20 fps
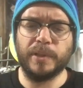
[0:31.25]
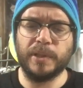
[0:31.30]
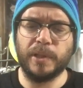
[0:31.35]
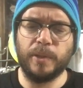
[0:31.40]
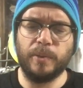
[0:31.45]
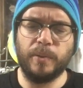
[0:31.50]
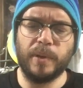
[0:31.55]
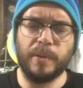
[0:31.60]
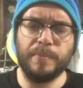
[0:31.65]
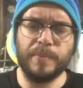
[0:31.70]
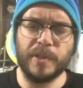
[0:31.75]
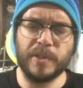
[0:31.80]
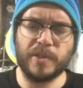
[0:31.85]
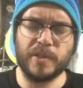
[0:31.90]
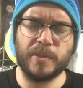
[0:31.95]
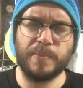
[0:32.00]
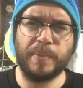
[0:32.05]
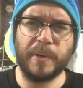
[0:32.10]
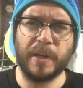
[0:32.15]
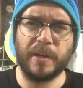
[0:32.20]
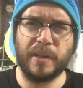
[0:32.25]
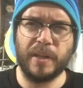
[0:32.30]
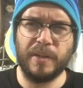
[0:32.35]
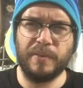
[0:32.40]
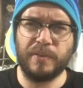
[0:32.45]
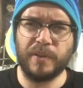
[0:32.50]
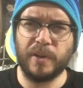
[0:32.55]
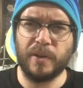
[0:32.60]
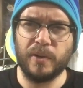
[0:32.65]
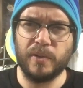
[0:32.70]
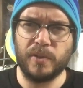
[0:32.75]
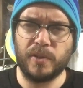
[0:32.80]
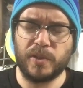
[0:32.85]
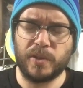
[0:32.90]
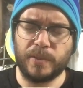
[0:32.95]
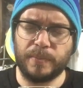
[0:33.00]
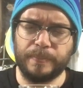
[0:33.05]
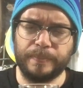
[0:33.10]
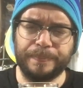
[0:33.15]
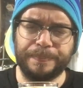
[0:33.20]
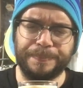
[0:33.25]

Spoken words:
So this is part of the effing Oats